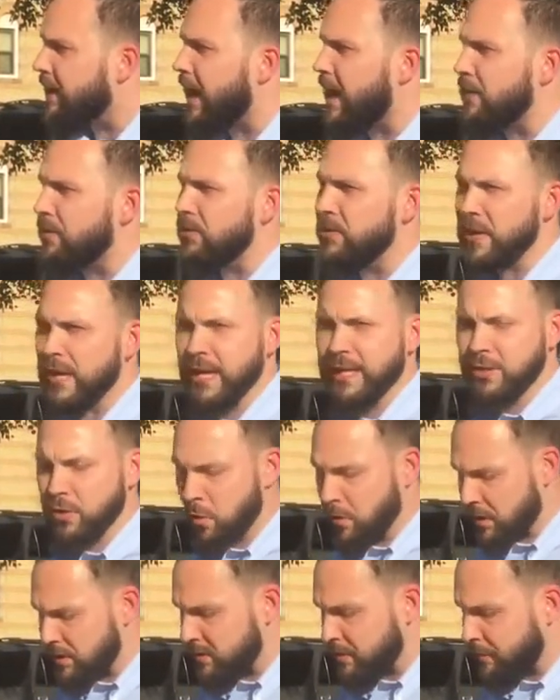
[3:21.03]
Neither Nick
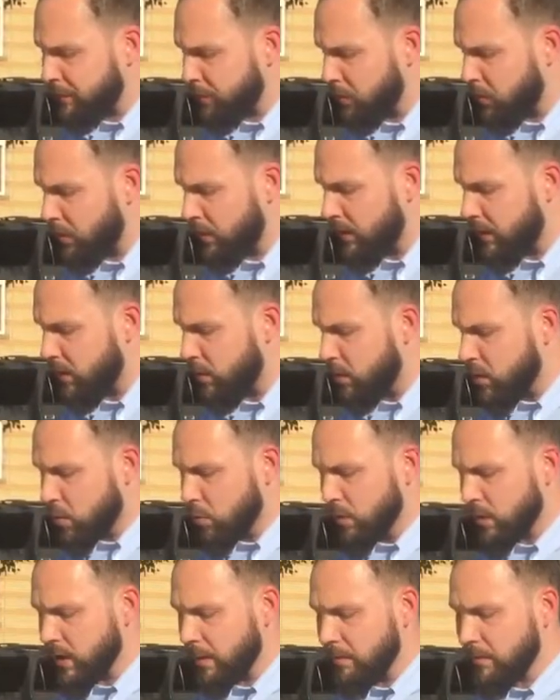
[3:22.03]
nor his employer
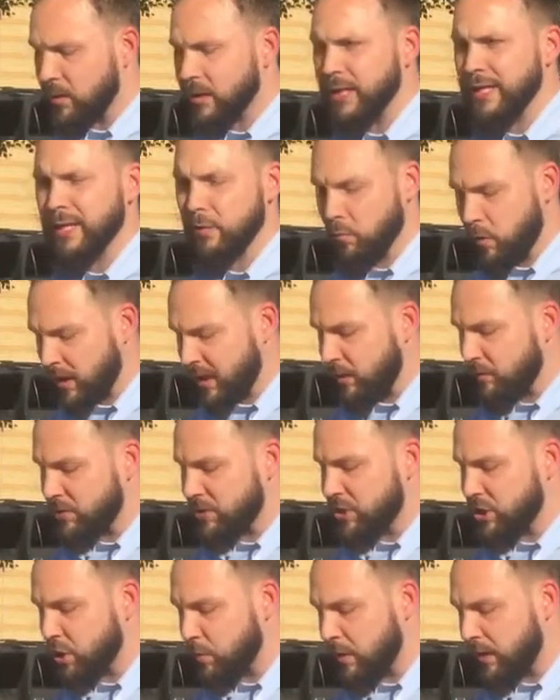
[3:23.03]
will come clean on what he
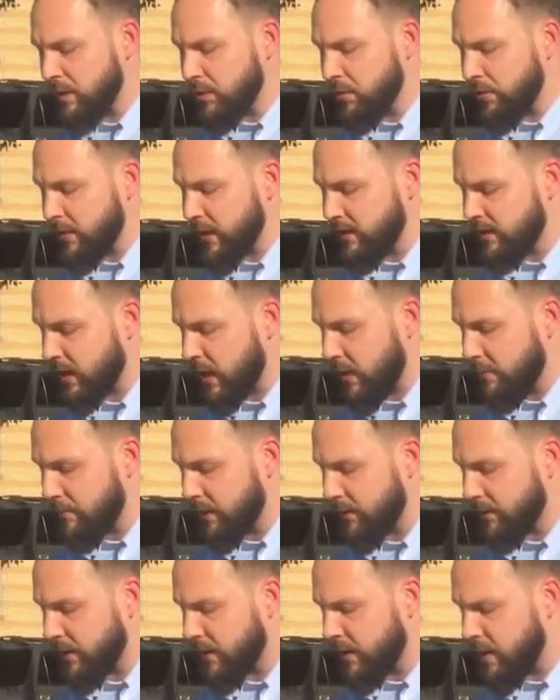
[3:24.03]
was doing during that time
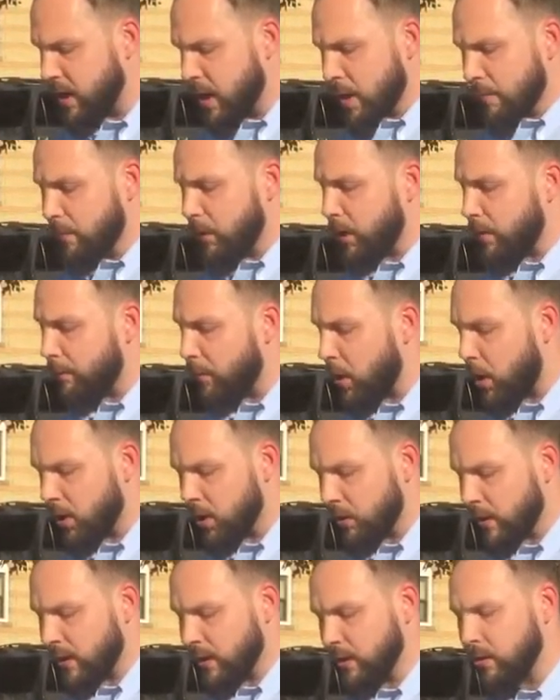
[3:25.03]
period, but a
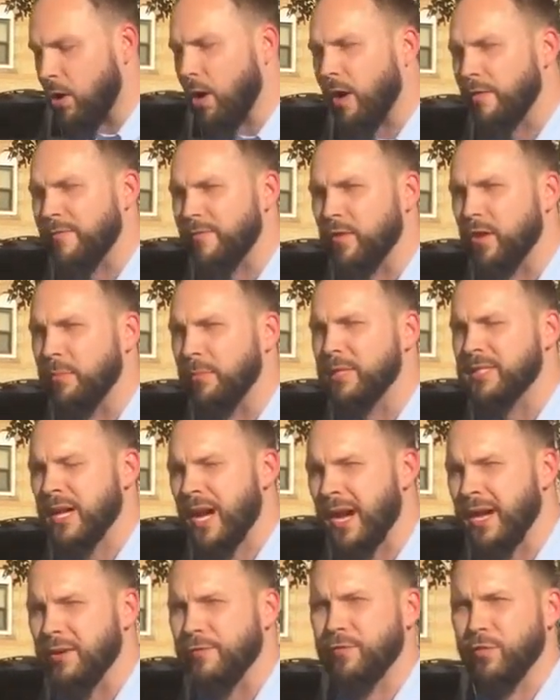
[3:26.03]
partner at a law firm is
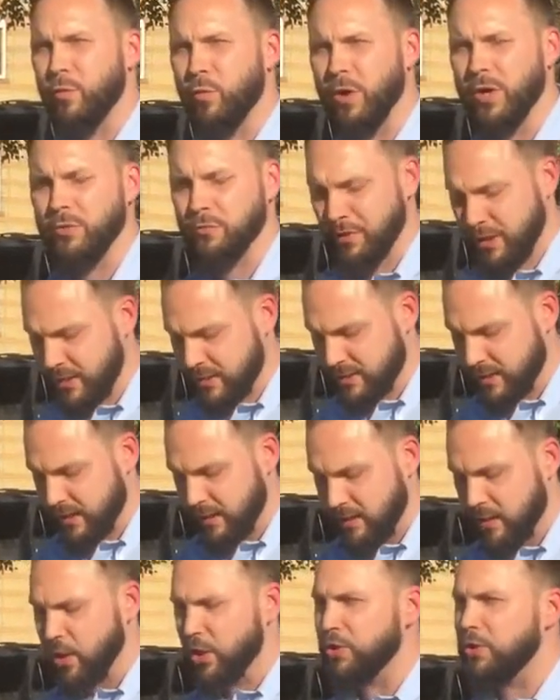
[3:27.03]
hired for one reason:
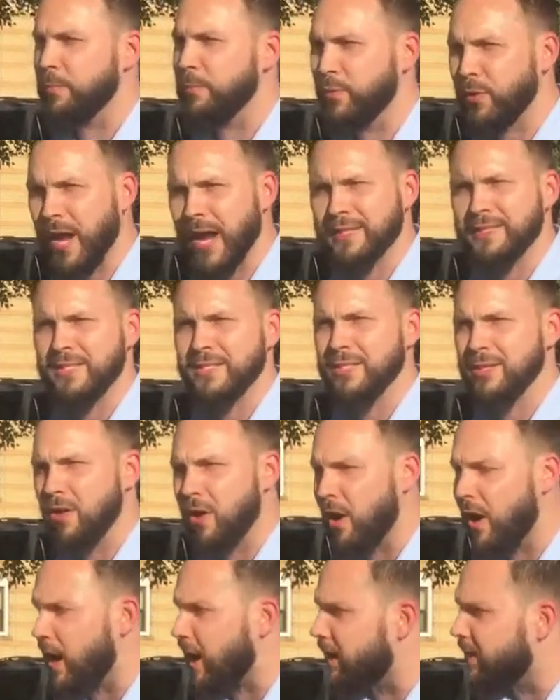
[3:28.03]
to practice
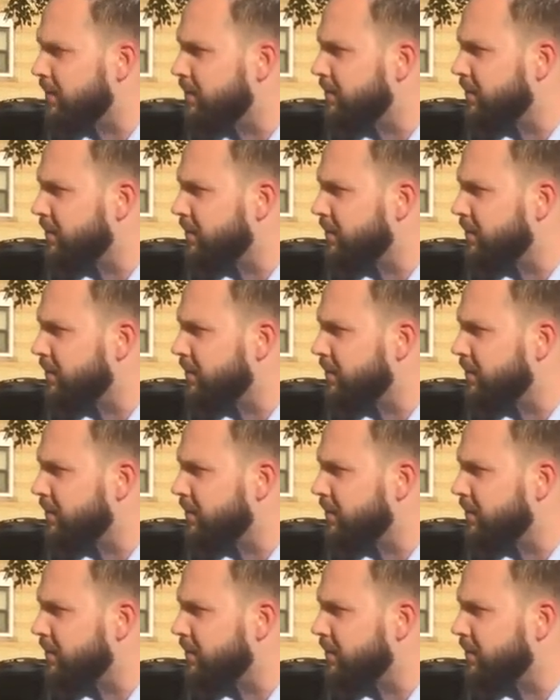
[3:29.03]
law.